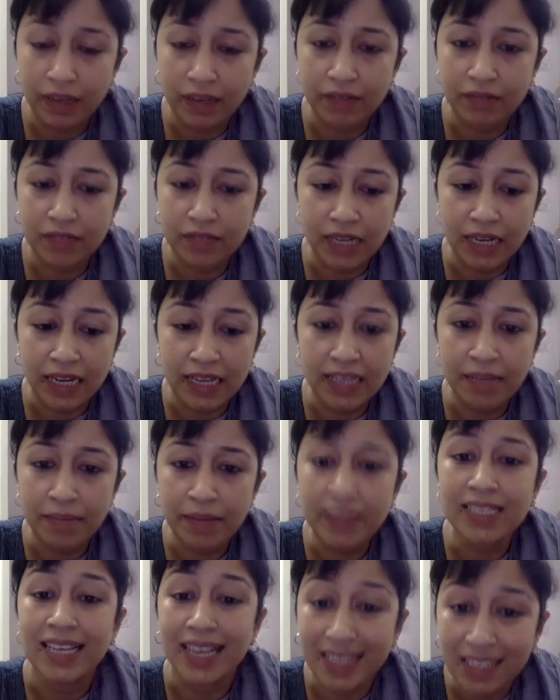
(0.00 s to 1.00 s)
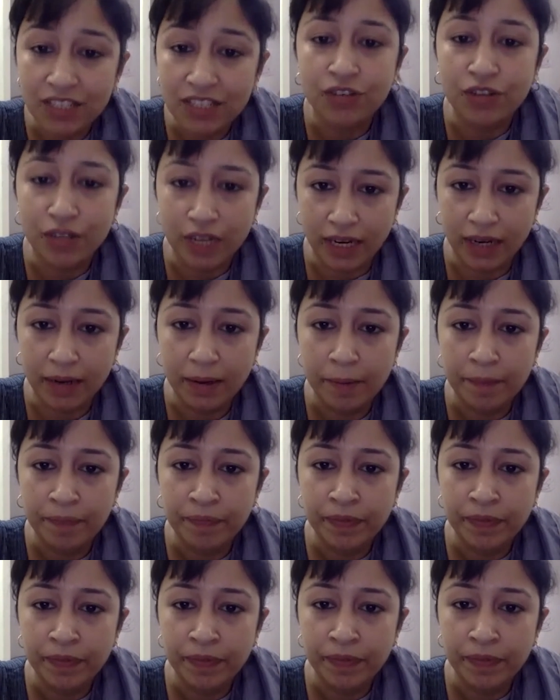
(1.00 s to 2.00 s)
study them as history,
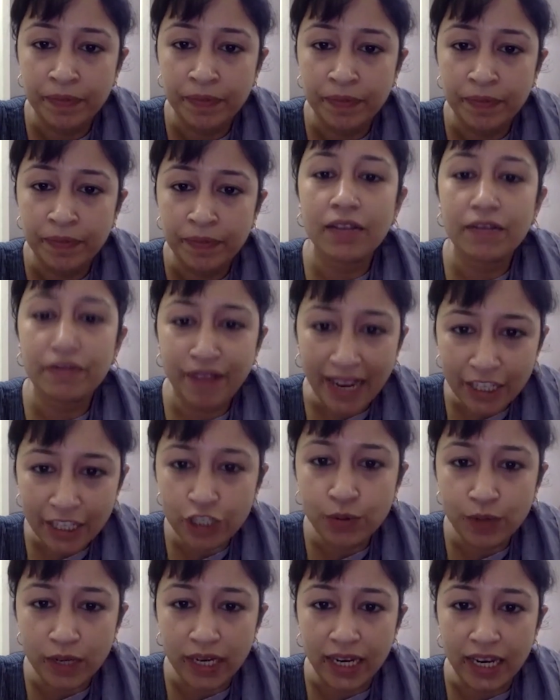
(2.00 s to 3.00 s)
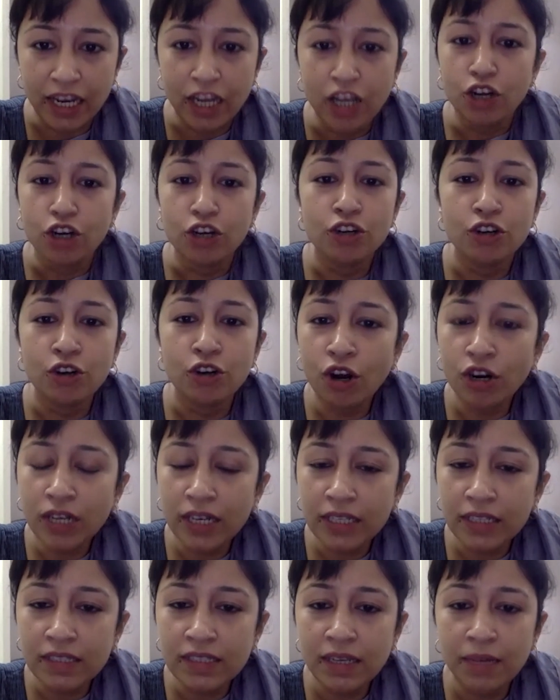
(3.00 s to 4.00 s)
factually, not
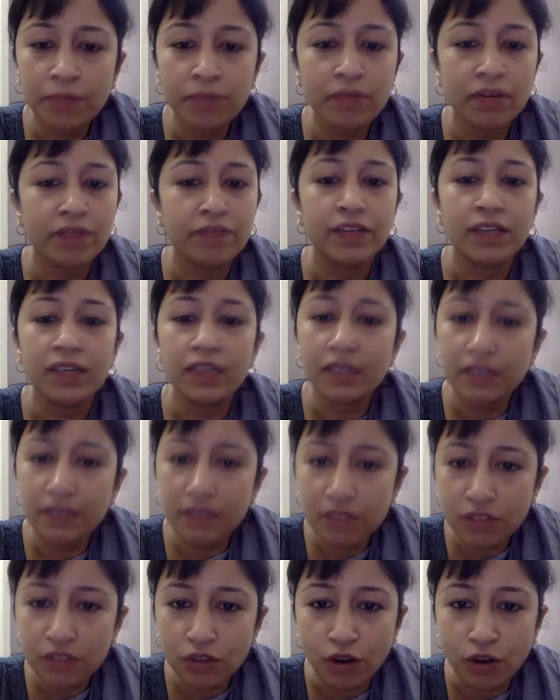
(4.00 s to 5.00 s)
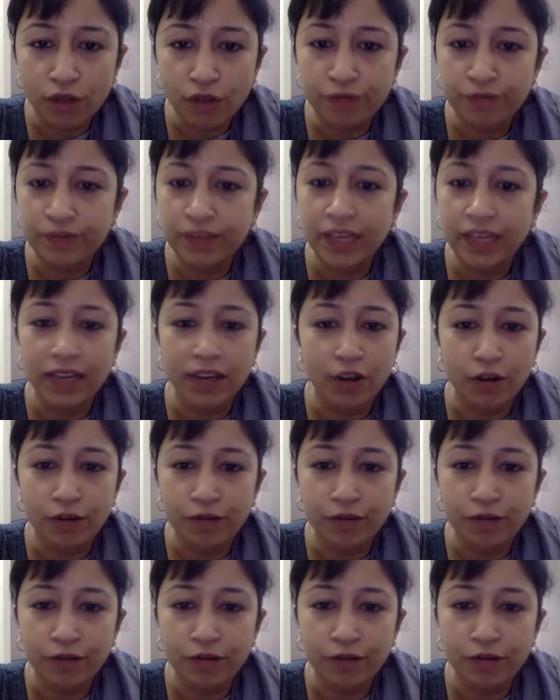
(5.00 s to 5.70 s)
in some reverence of their